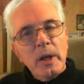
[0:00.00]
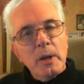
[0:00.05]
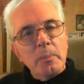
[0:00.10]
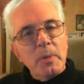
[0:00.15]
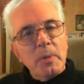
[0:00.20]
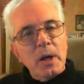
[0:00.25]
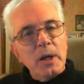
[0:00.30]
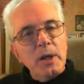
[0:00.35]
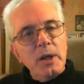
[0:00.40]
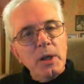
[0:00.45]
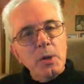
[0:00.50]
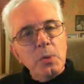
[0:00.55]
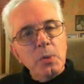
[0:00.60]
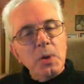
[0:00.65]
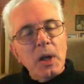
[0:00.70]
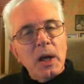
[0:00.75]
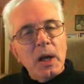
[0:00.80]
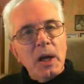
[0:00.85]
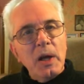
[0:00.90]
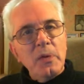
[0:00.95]
In my
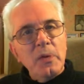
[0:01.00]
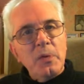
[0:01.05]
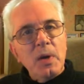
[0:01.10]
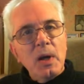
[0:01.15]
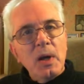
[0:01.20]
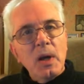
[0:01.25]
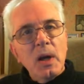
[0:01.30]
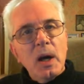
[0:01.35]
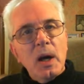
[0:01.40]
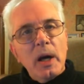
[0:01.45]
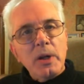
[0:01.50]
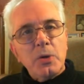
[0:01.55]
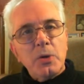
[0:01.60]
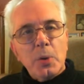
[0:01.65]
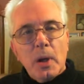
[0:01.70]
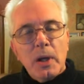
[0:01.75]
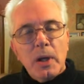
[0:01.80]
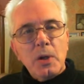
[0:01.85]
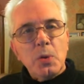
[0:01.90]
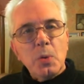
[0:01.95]
new life,
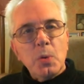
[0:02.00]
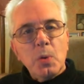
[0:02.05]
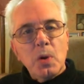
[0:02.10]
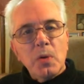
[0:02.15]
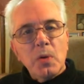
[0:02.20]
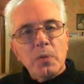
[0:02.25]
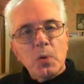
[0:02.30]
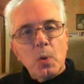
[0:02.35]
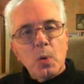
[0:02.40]
I try to